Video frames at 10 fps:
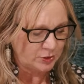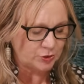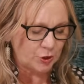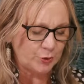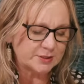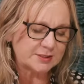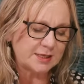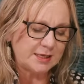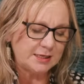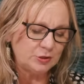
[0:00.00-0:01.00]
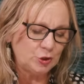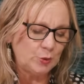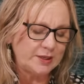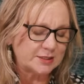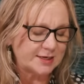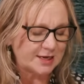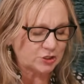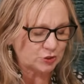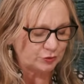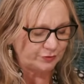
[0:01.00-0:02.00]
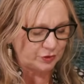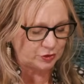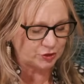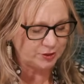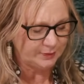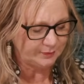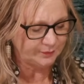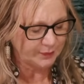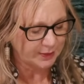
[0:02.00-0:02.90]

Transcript: No, it's the New International Version.